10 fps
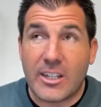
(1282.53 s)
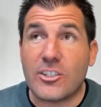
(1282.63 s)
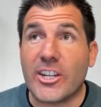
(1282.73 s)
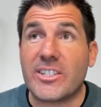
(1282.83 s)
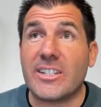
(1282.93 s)

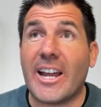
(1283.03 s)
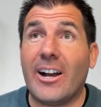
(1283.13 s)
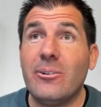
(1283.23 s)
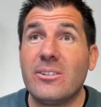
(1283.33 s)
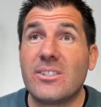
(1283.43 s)
Jason
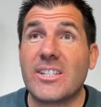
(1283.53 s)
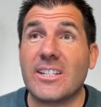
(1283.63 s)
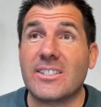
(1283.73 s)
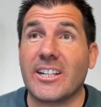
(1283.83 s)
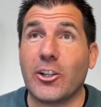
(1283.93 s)
Dow
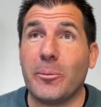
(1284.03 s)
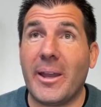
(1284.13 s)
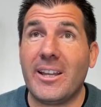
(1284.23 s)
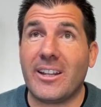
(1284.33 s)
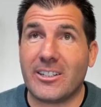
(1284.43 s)
says, hello,
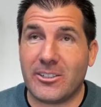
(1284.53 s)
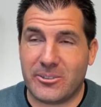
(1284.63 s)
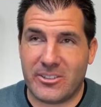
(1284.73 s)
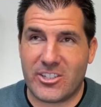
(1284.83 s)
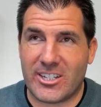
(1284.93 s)
Matt.
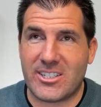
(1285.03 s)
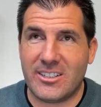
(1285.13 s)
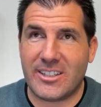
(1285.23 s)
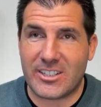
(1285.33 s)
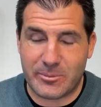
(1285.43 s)
Hello,
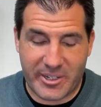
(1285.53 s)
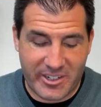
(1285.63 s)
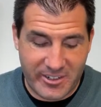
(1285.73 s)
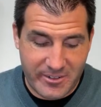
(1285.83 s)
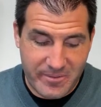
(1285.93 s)
Jason. Thanks for
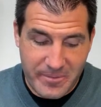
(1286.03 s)
being here.